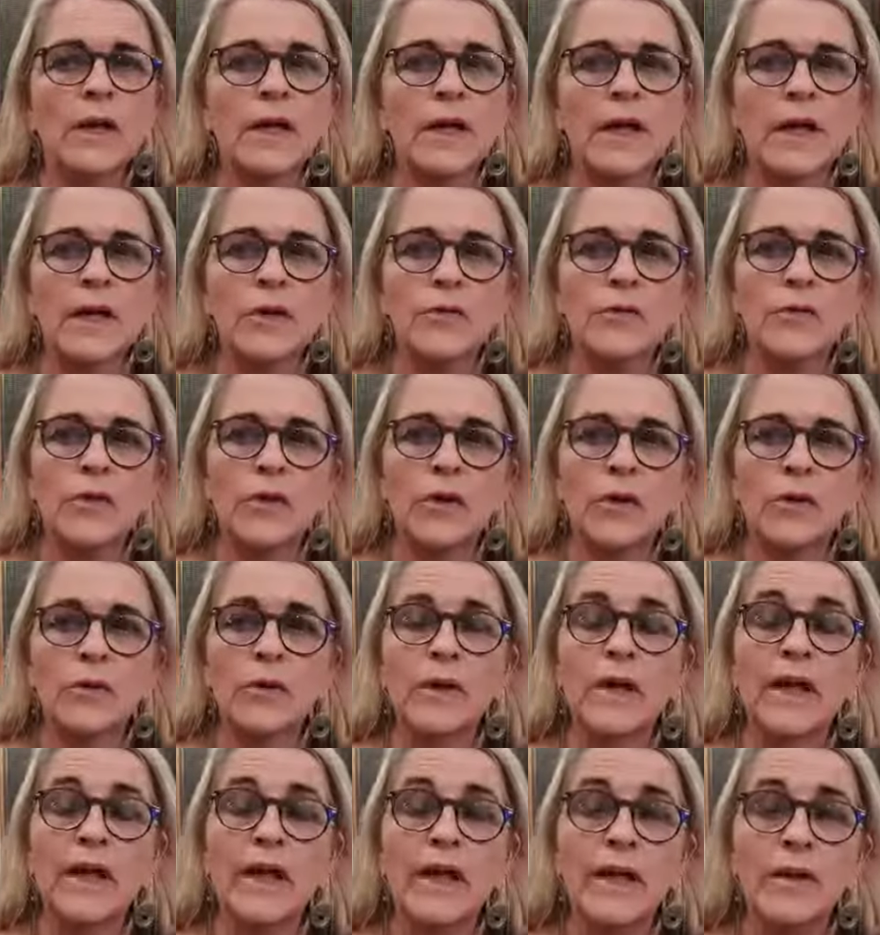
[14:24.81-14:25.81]
Even
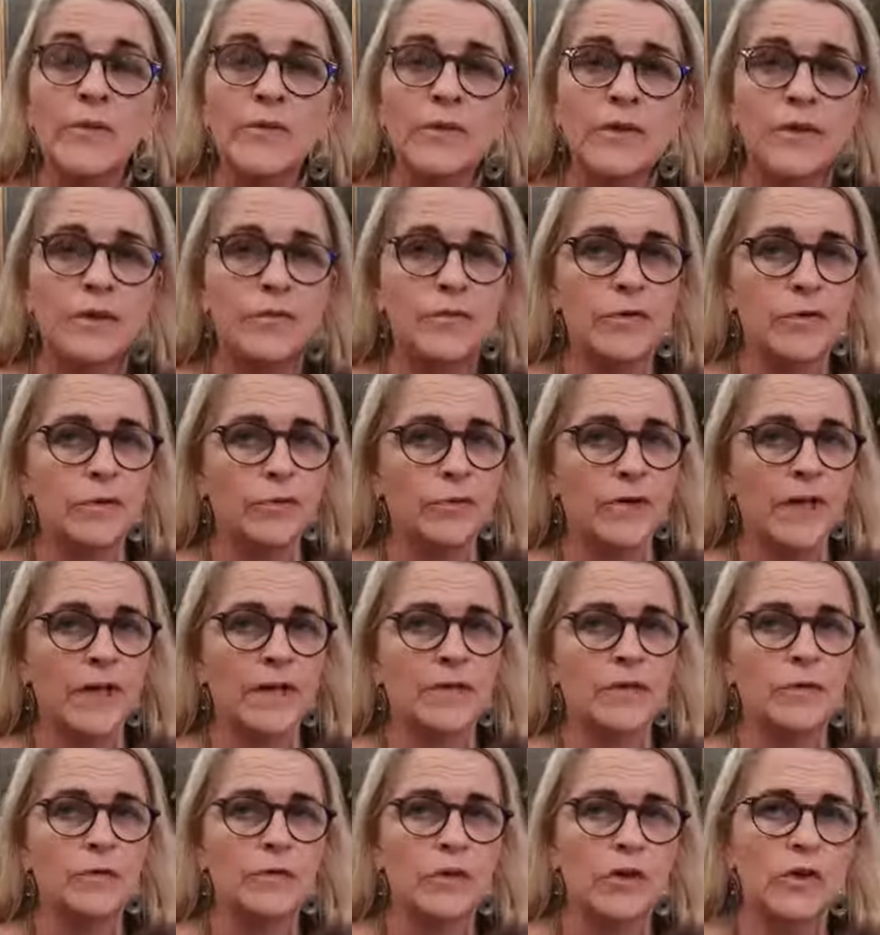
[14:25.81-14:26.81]
if you've
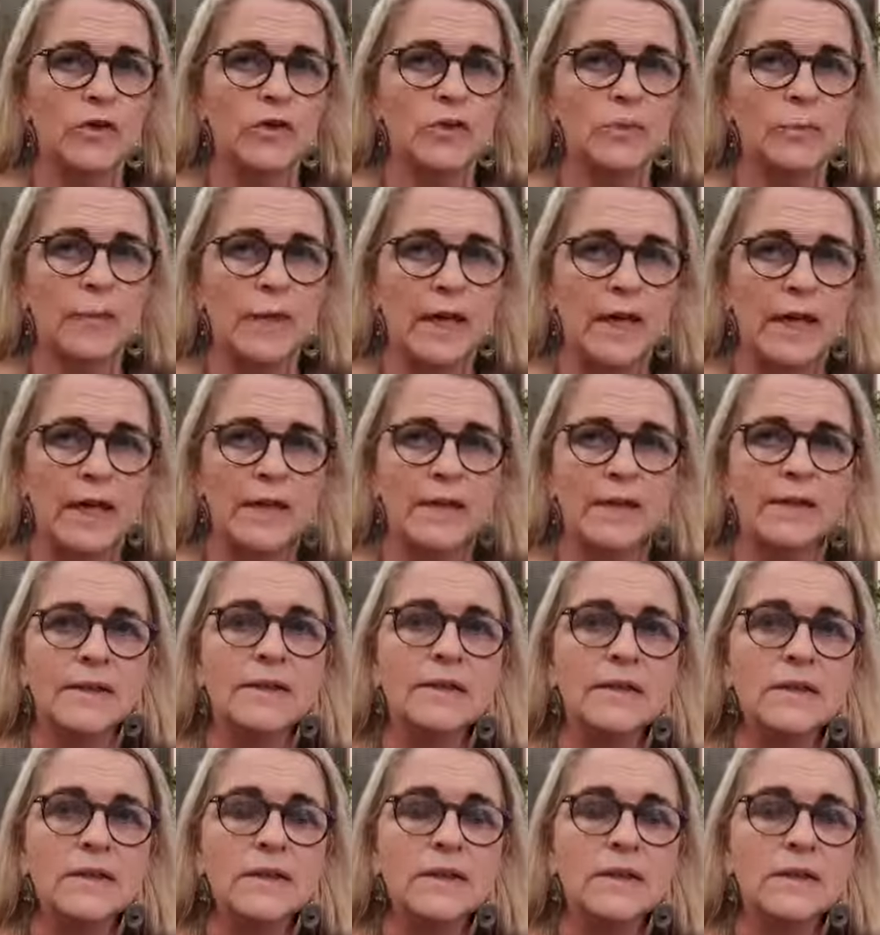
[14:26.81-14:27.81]
had the worst
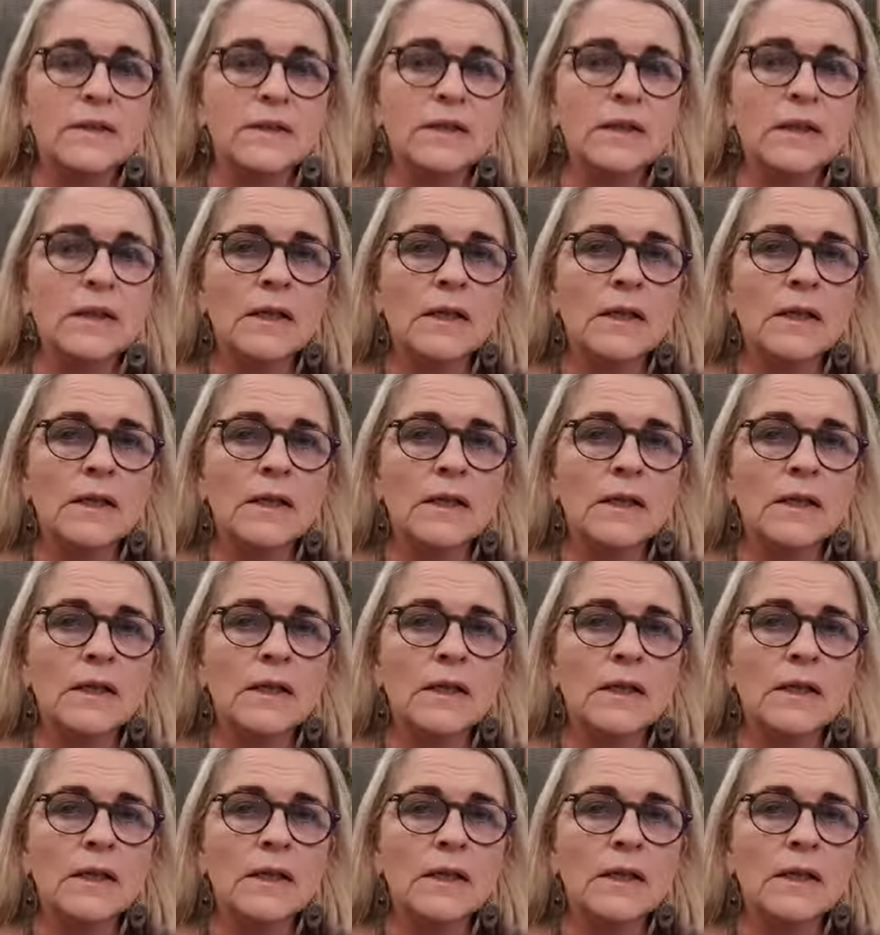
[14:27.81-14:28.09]
parents,